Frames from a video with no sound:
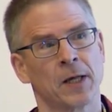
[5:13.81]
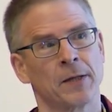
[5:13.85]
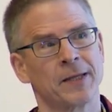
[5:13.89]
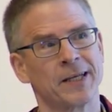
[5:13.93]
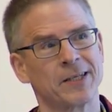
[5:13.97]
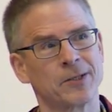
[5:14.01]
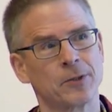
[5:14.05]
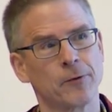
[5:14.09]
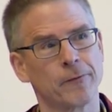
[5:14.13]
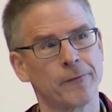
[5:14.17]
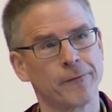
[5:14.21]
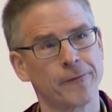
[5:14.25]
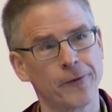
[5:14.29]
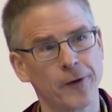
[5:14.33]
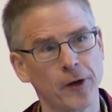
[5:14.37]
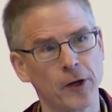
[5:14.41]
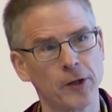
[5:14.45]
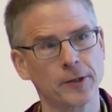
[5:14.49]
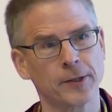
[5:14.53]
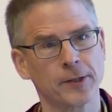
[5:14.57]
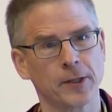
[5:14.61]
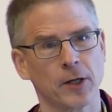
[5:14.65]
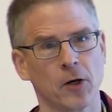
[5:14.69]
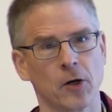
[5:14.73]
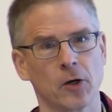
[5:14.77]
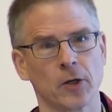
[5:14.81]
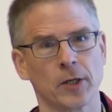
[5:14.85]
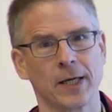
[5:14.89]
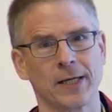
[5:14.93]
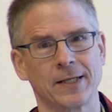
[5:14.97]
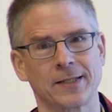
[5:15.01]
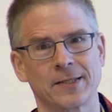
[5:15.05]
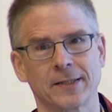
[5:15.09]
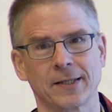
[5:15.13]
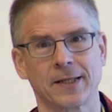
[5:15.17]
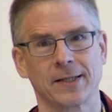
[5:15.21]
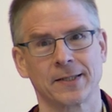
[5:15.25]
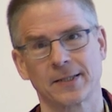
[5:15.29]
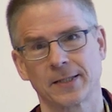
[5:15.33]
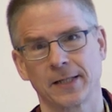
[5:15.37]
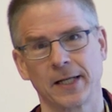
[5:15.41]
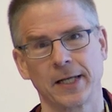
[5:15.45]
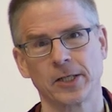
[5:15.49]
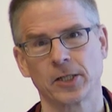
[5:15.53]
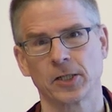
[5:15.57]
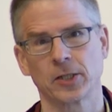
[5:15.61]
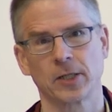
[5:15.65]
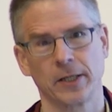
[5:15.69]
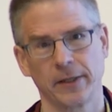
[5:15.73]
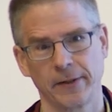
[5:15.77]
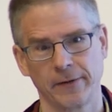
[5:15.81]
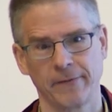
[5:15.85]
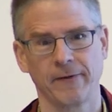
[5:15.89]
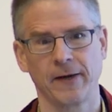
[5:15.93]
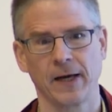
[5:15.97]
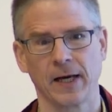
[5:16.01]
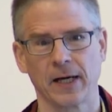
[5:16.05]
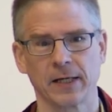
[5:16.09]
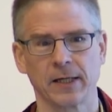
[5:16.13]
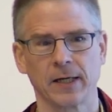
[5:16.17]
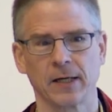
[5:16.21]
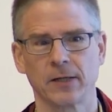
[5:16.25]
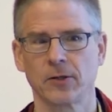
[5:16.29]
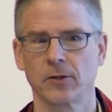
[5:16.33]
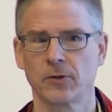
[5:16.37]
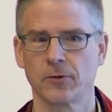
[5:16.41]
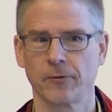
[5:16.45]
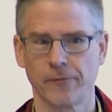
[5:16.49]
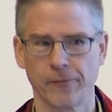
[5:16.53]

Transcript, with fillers: that to first order it's translational invariant.